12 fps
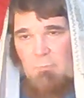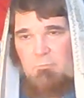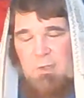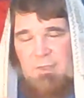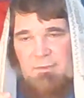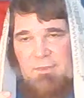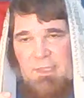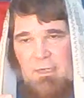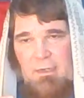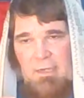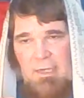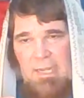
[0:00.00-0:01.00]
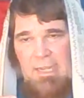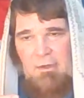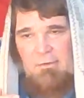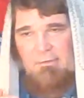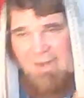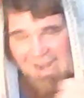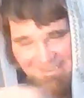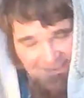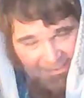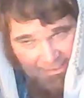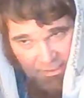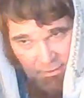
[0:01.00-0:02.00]
but they're
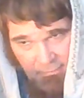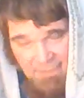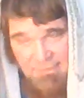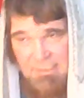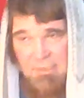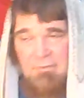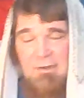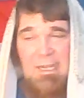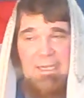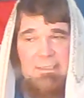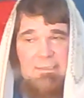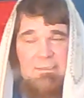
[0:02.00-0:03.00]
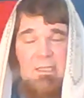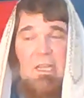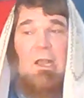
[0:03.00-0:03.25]
interacting going there, right?